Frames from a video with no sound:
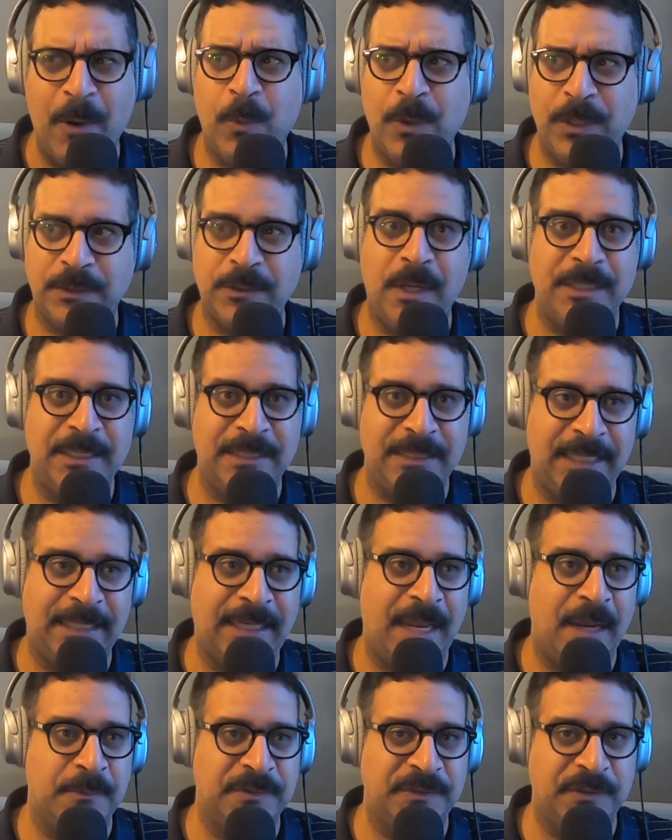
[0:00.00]
I worked on it
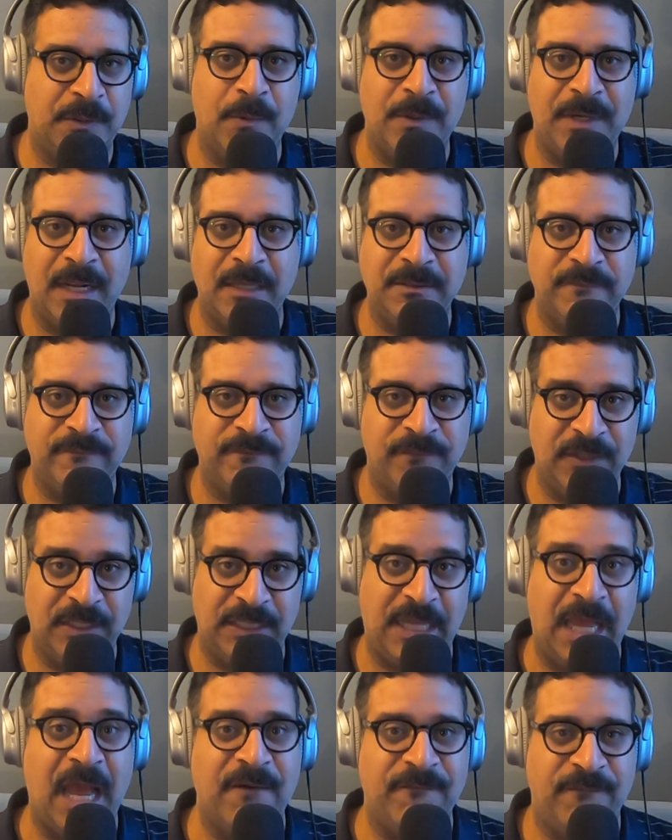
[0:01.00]
like I was going out for
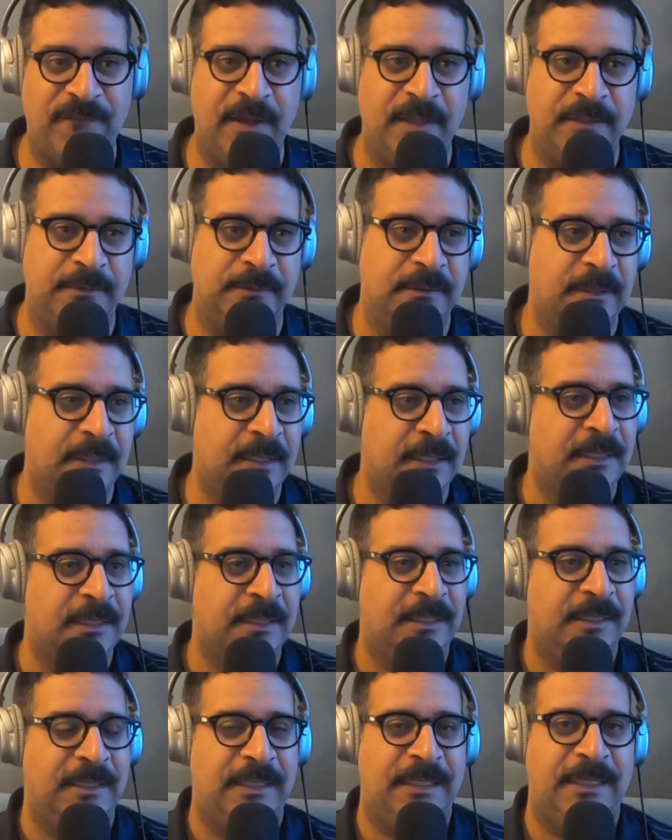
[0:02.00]
The Godfather,
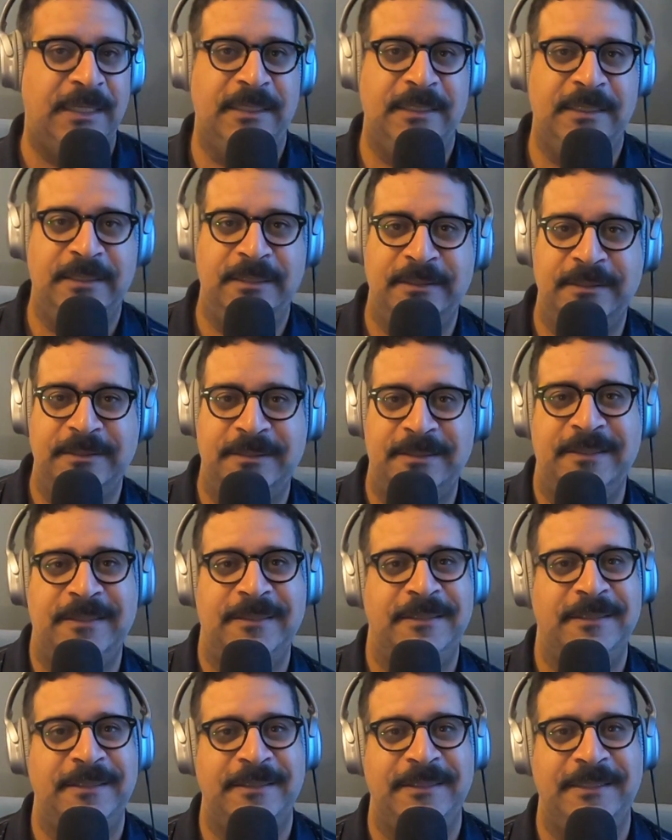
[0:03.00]

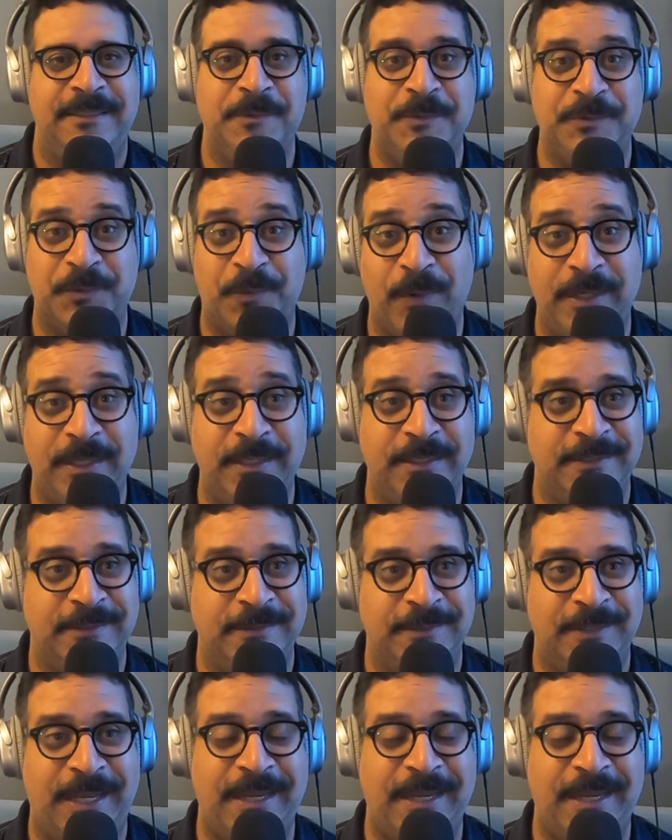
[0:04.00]
and it was great.